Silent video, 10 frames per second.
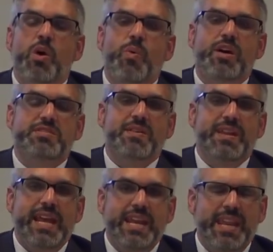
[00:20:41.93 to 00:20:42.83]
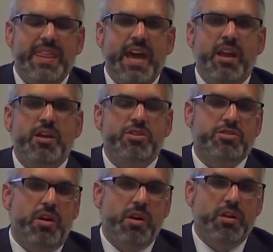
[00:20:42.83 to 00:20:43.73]
We also need then
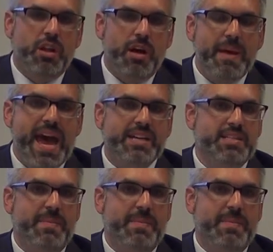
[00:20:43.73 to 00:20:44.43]
strong clawbacks